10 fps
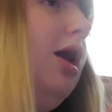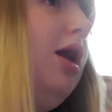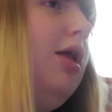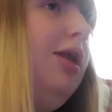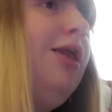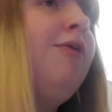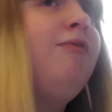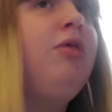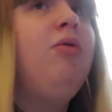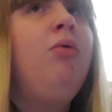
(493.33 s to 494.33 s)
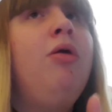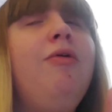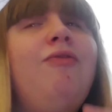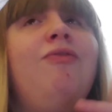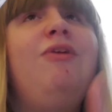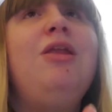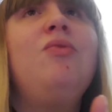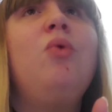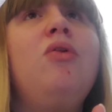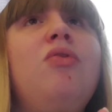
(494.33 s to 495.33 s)
I need to film,
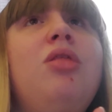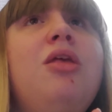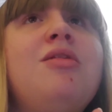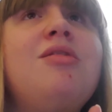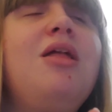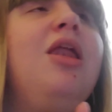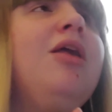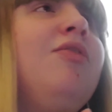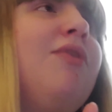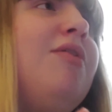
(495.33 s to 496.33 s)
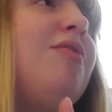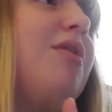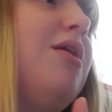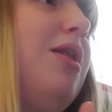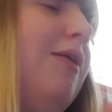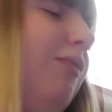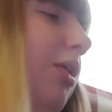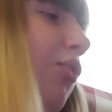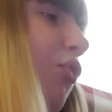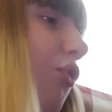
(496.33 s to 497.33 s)
finish watching the Selling Sunset
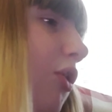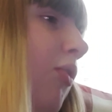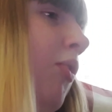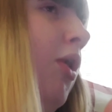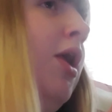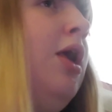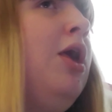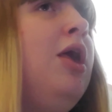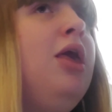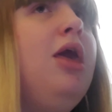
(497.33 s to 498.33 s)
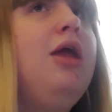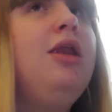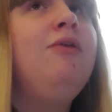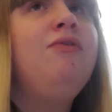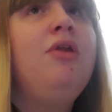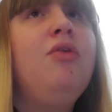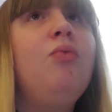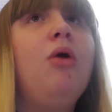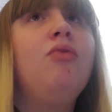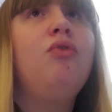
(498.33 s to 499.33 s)
Netflix show. I need to finish
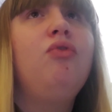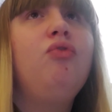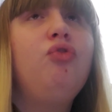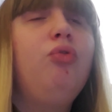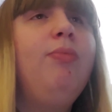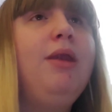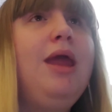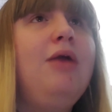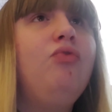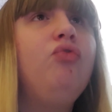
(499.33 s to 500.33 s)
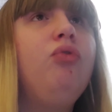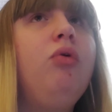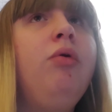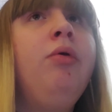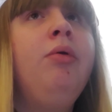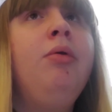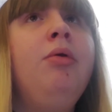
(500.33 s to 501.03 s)
watching Supernatural